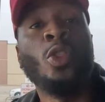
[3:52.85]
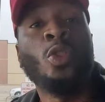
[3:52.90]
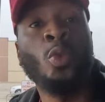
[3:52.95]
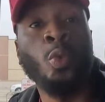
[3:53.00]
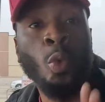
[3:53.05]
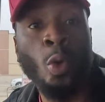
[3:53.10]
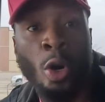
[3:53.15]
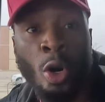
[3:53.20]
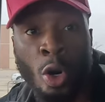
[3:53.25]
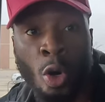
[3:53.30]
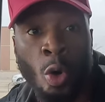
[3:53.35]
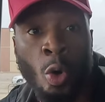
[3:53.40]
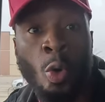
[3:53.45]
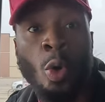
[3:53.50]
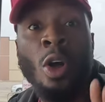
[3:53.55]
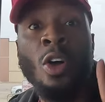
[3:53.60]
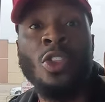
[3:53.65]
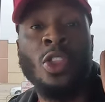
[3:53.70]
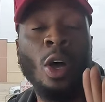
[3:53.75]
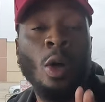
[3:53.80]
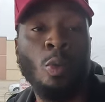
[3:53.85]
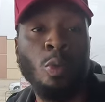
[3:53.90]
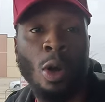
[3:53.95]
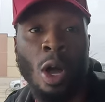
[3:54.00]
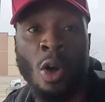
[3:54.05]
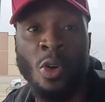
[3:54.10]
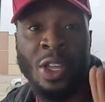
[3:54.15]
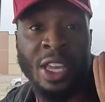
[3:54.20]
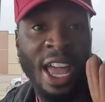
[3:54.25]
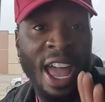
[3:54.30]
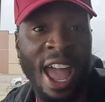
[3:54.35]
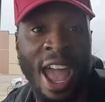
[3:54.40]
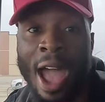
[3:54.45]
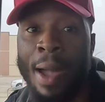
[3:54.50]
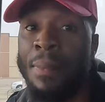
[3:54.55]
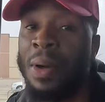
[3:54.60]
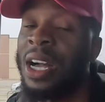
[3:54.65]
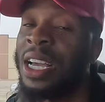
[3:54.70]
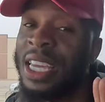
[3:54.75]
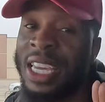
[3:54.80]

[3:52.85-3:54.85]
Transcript: through the Roadie app.